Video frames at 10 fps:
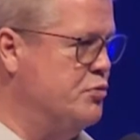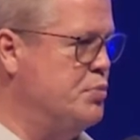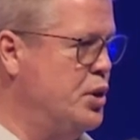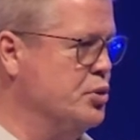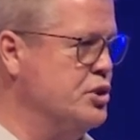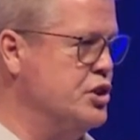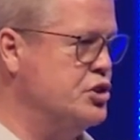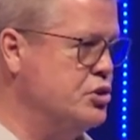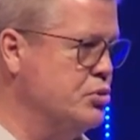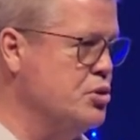of
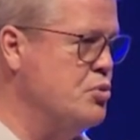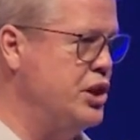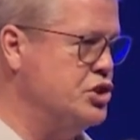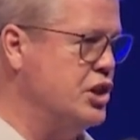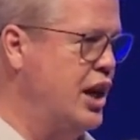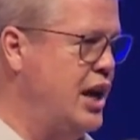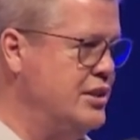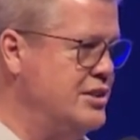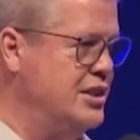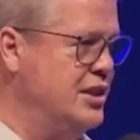boldness through which
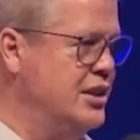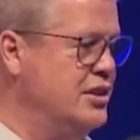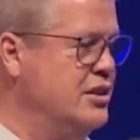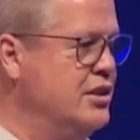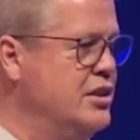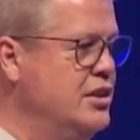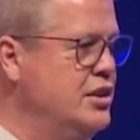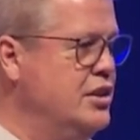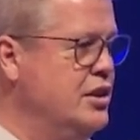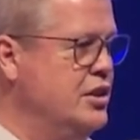God did
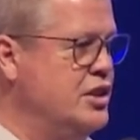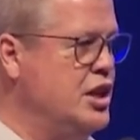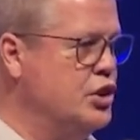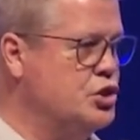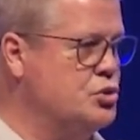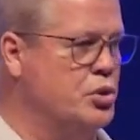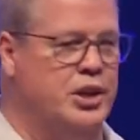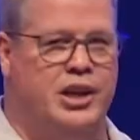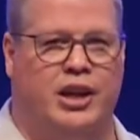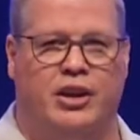the
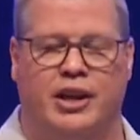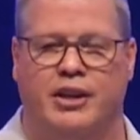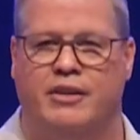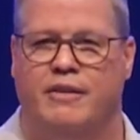extraordinary.